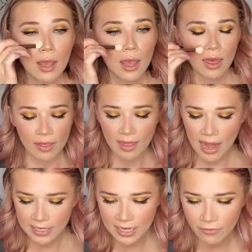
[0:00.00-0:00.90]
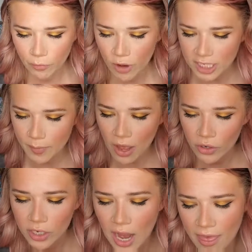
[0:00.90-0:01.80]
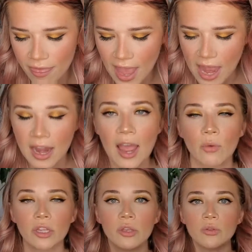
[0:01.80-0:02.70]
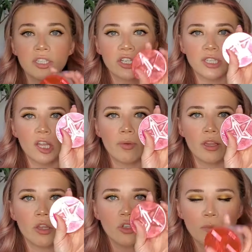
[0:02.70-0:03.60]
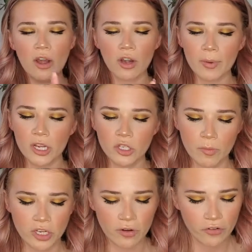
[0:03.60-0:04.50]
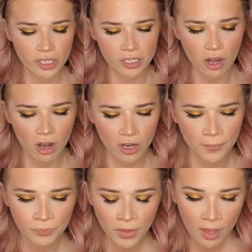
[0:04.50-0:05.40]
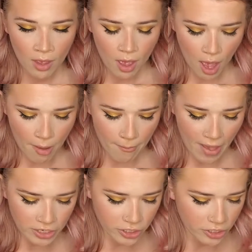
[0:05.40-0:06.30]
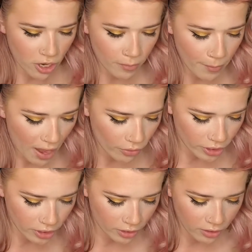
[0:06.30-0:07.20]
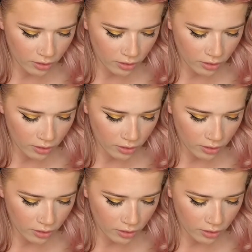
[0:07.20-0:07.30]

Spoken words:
And then that is it for pressed powder, and then I will use just a little bit of loose powder. I'm going to use my Jeffree Star Magic Star powder.